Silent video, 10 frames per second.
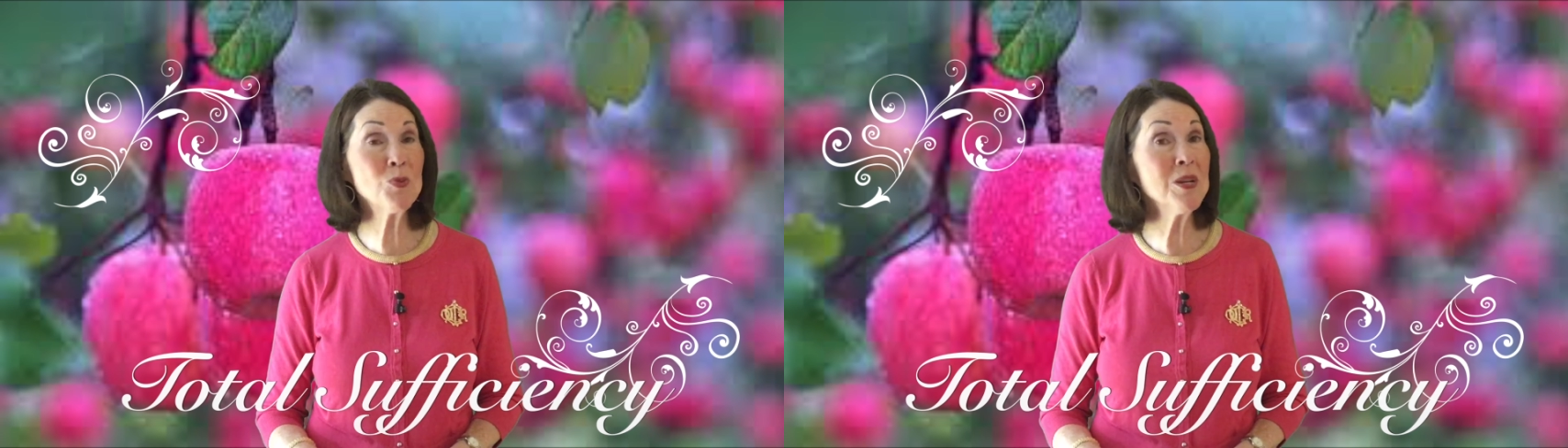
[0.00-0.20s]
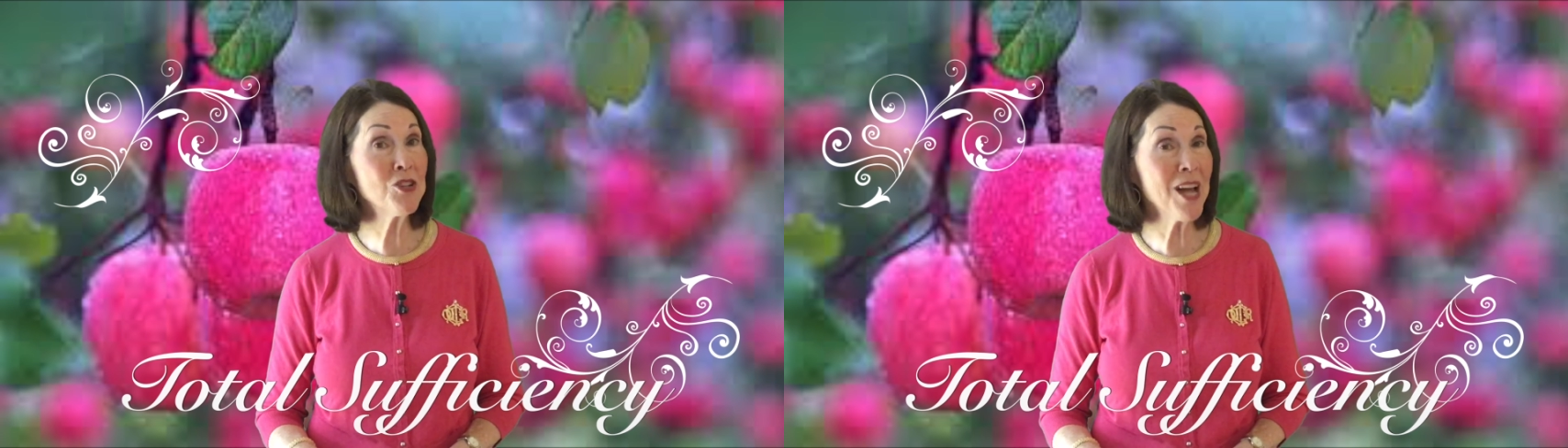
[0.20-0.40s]

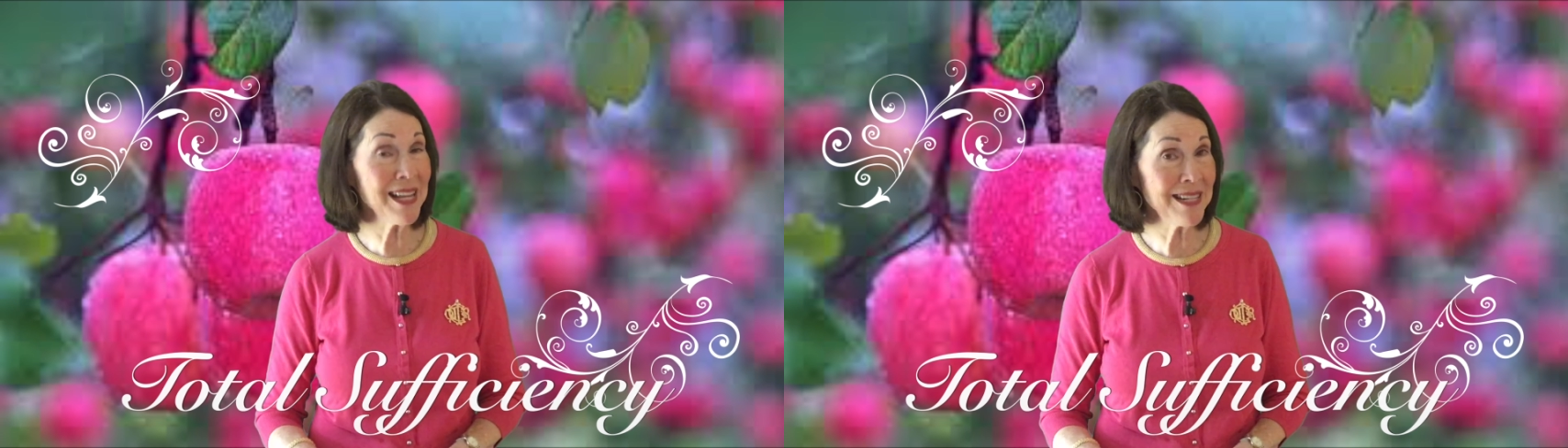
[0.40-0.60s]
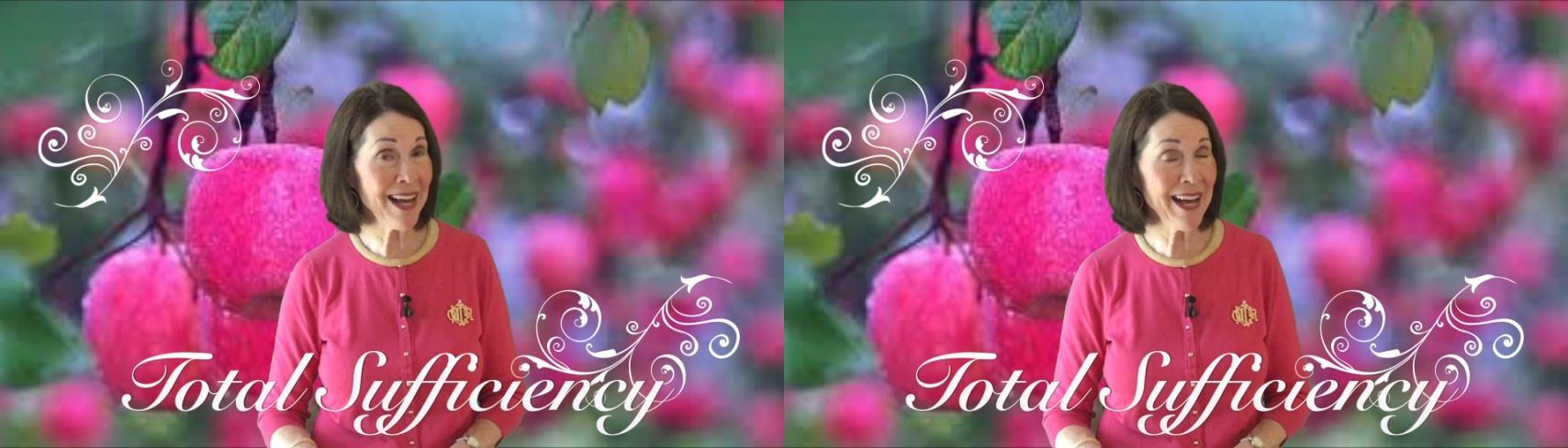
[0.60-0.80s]
which
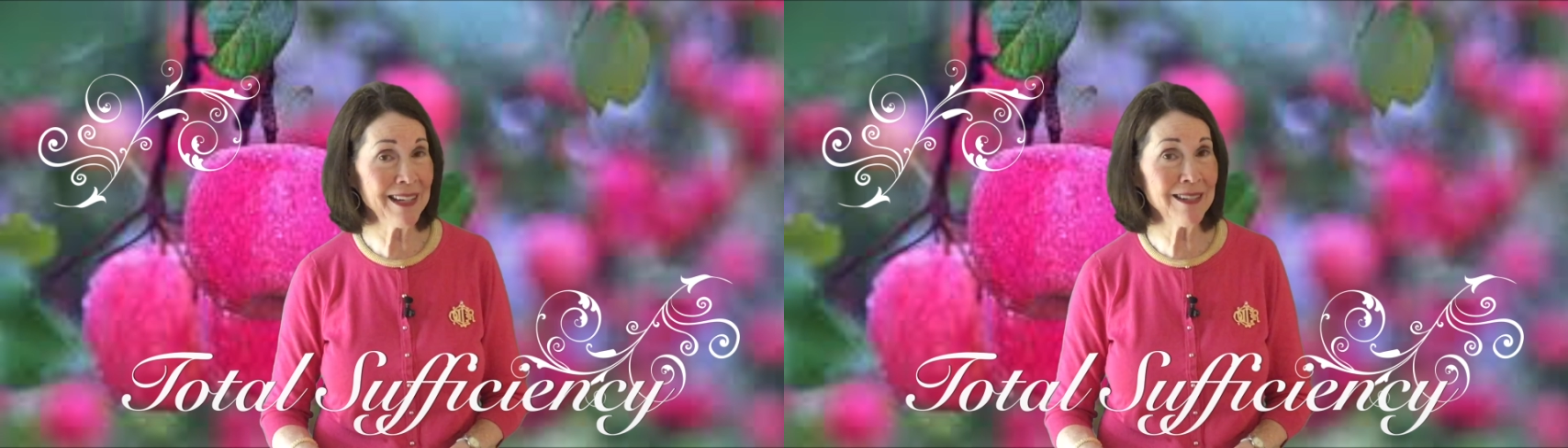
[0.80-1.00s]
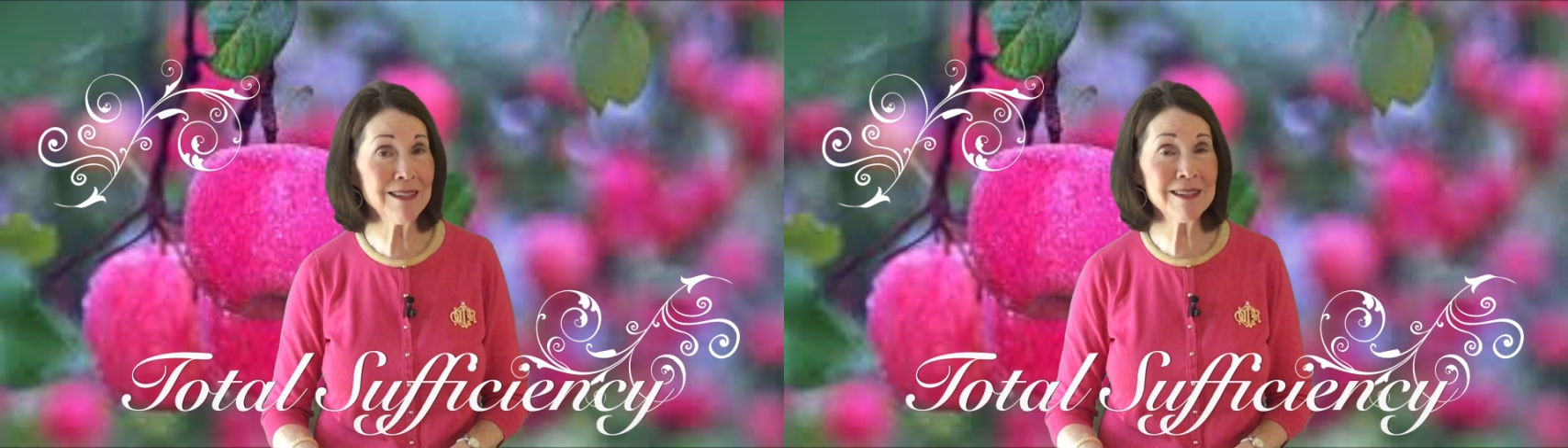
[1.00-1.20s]
I
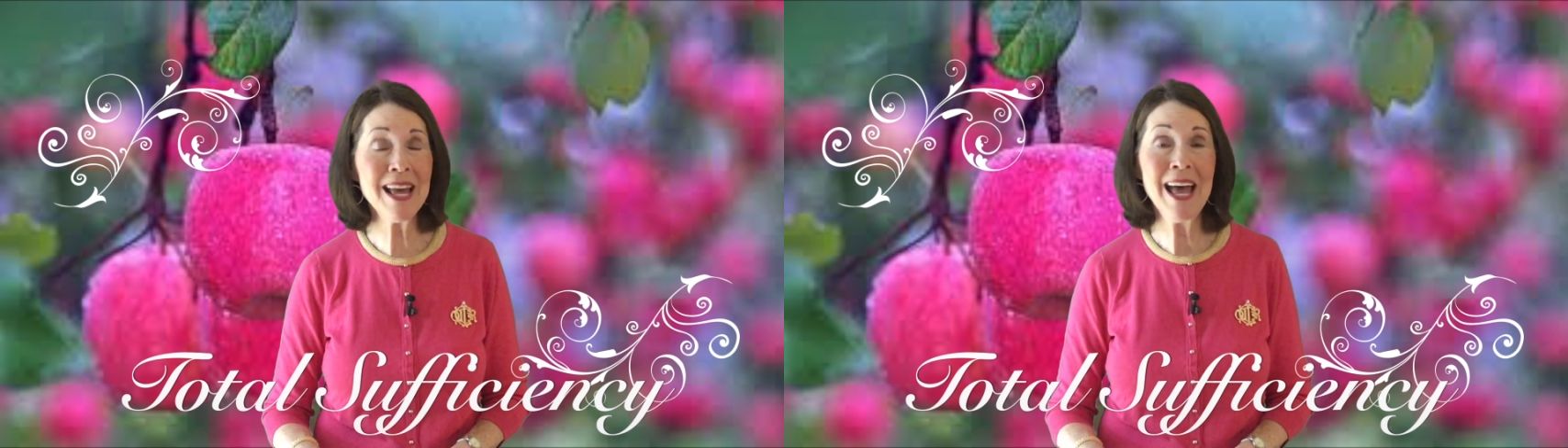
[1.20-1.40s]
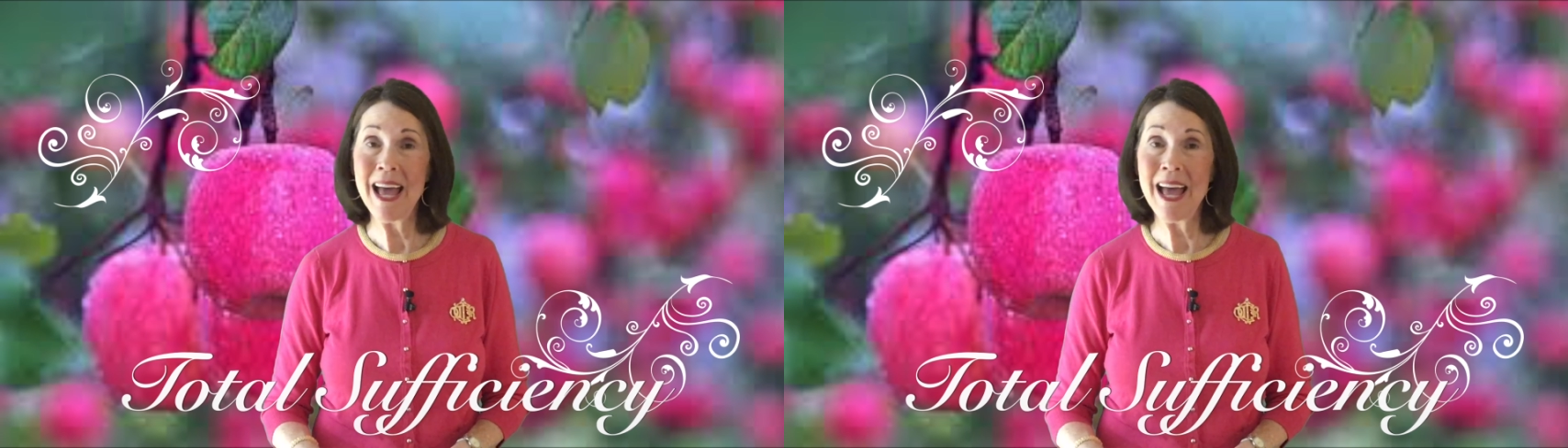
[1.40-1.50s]
titled